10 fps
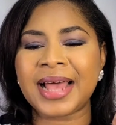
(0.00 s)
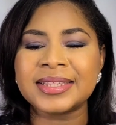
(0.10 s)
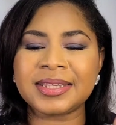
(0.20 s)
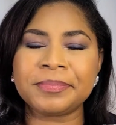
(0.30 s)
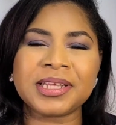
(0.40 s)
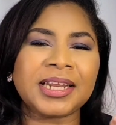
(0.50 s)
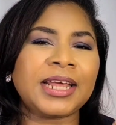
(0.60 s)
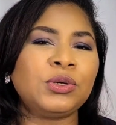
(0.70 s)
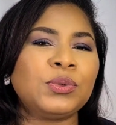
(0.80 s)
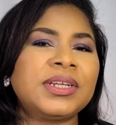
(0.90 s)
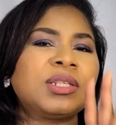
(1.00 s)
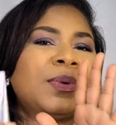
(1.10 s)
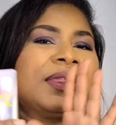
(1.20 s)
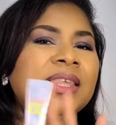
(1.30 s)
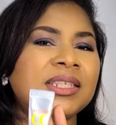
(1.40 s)
and something that I noticed
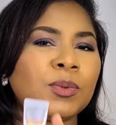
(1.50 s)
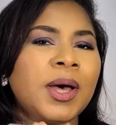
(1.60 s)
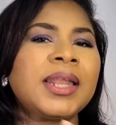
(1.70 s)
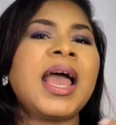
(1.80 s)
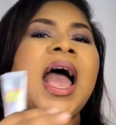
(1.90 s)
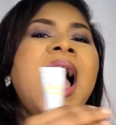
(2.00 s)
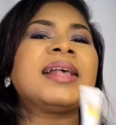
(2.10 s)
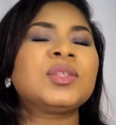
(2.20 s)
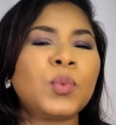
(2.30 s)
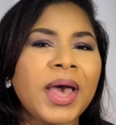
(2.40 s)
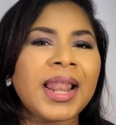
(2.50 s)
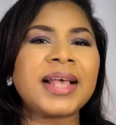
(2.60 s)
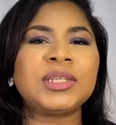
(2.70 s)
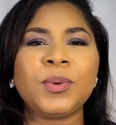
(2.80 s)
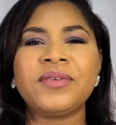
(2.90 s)
with this one as well
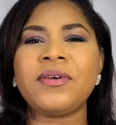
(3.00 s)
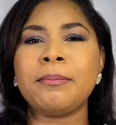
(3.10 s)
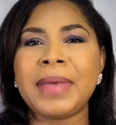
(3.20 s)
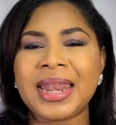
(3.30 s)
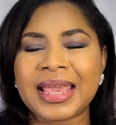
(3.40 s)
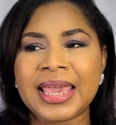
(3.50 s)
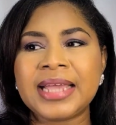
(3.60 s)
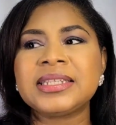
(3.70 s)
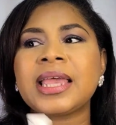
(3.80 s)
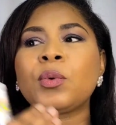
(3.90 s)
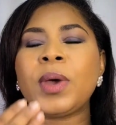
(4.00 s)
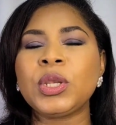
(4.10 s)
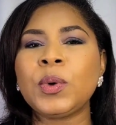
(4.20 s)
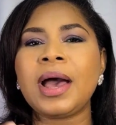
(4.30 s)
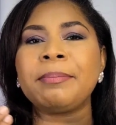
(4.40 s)
as the one from Medic 8, like when
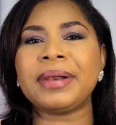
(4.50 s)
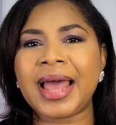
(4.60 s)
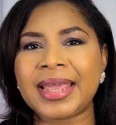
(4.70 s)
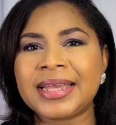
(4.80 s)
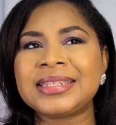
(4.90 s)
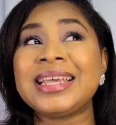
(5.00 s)
you apply it,